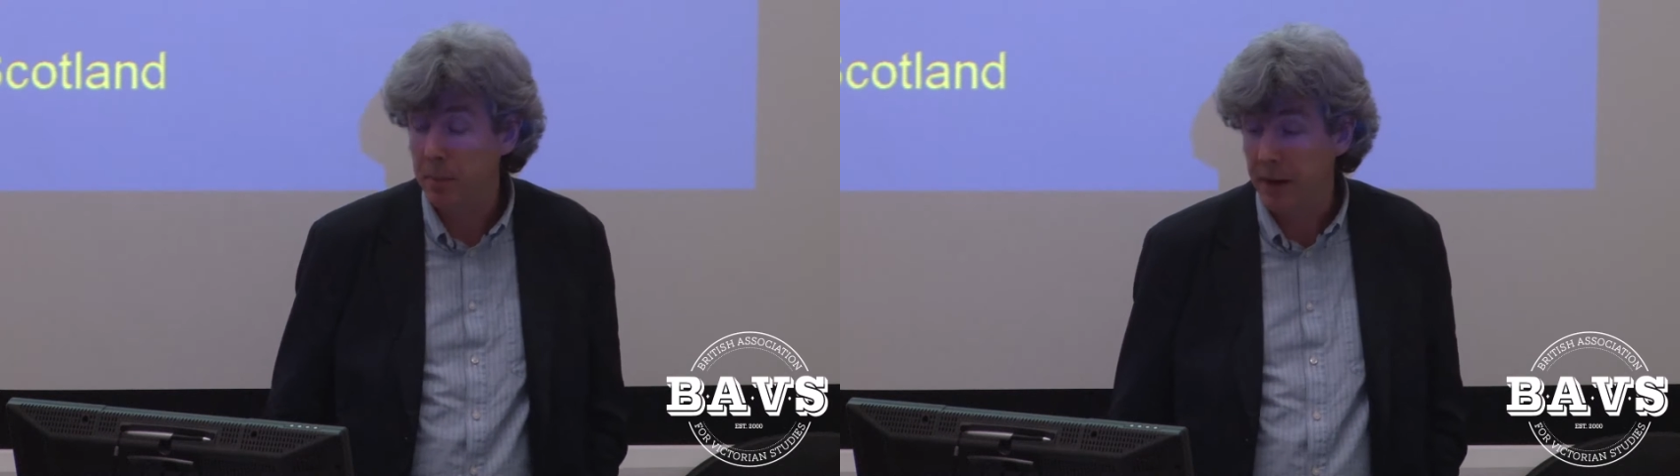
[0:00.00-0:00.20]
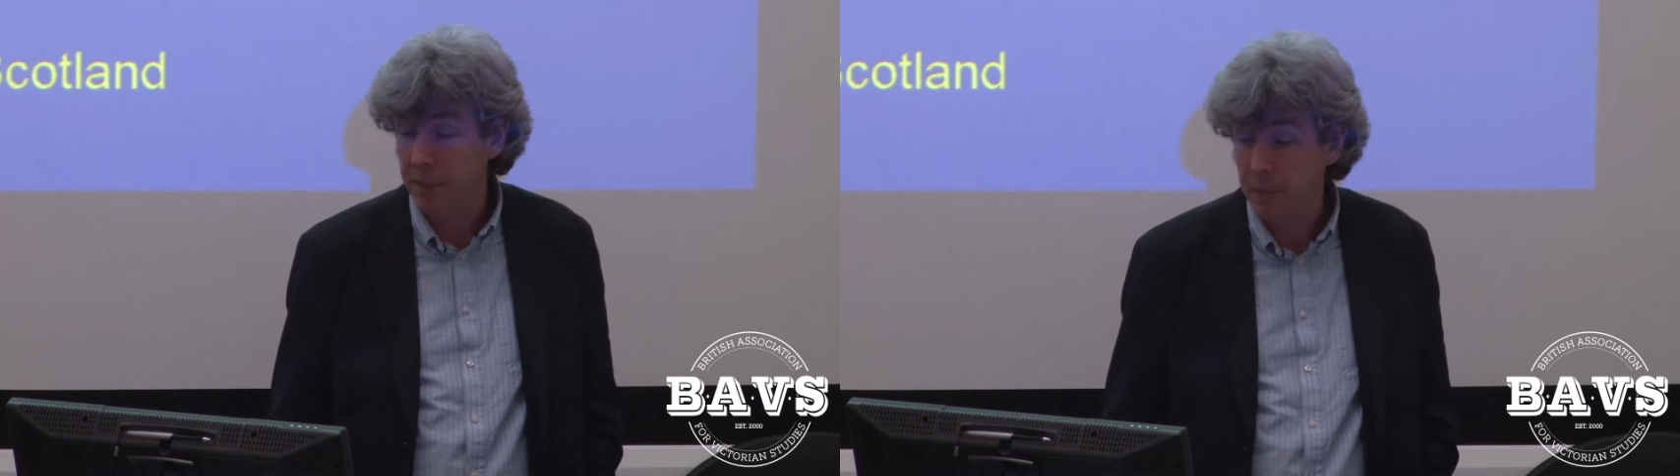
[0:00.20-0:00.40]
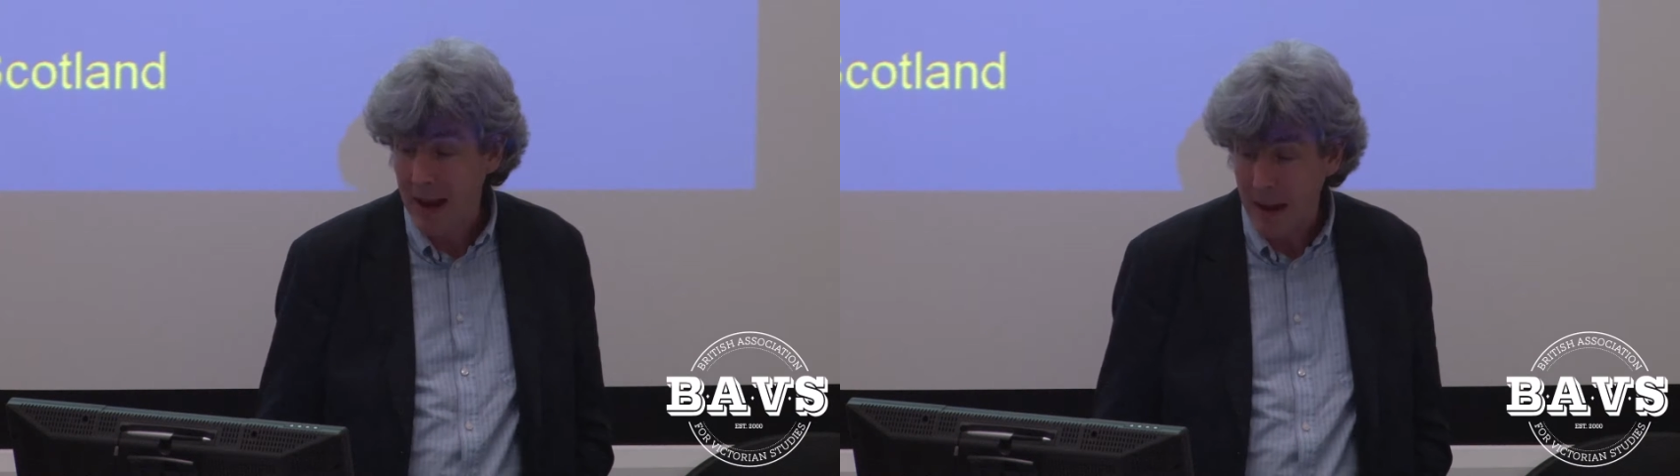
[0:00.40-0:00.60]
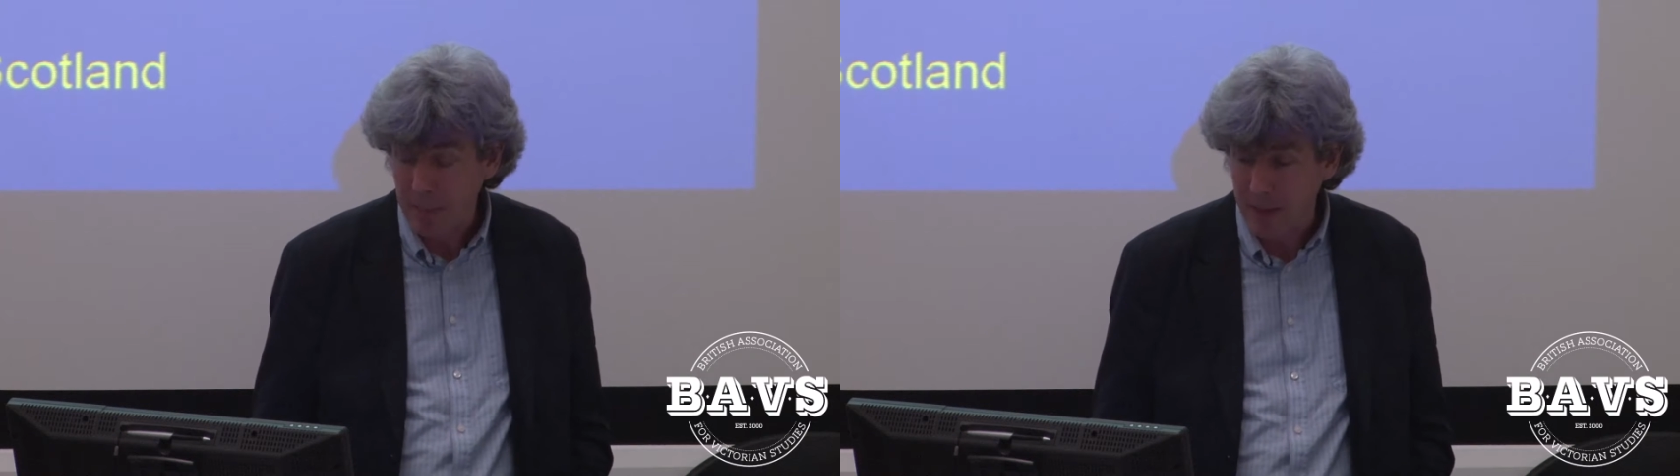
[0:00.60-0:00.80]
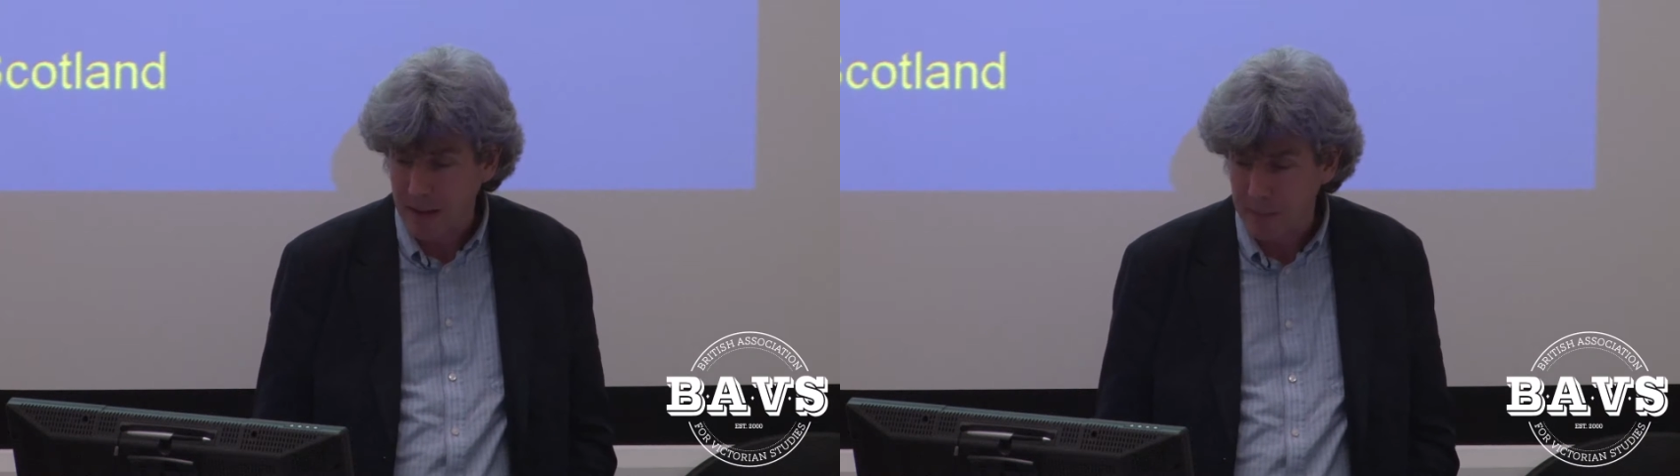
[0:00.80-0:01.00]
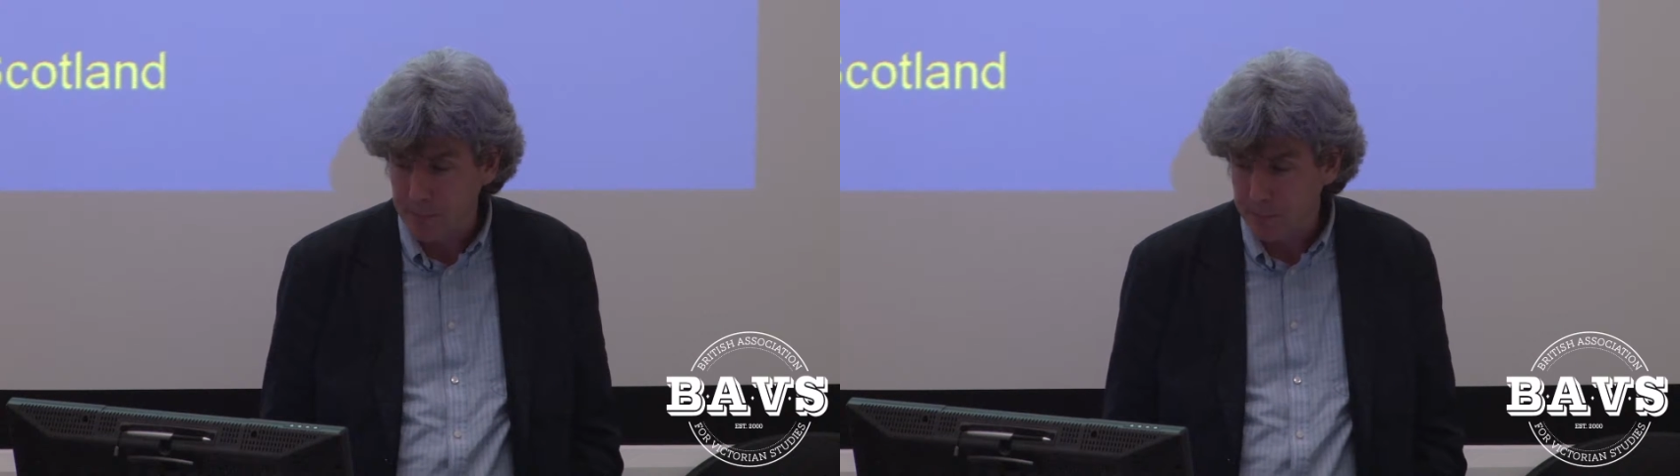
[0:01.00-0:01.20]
bit of mapping.